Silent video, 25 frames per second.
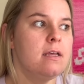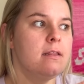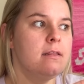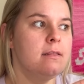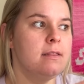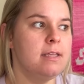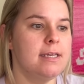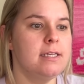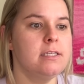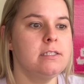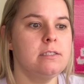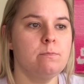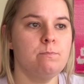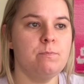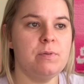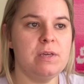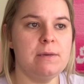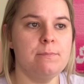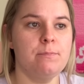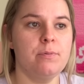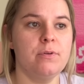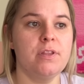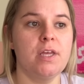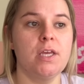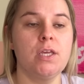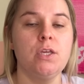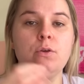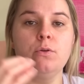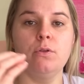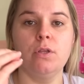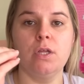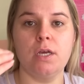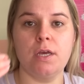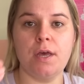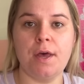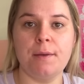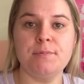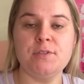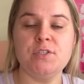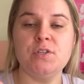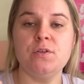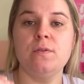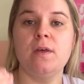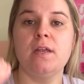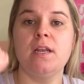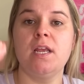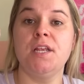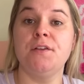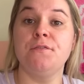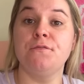these people that you look up to
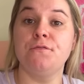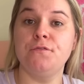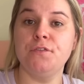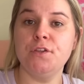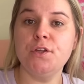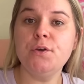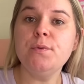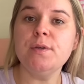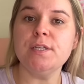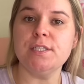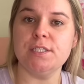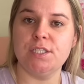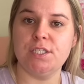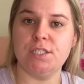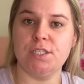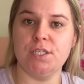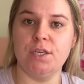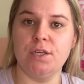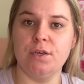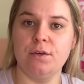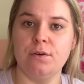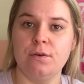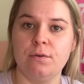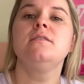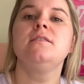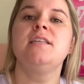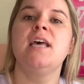that influence you,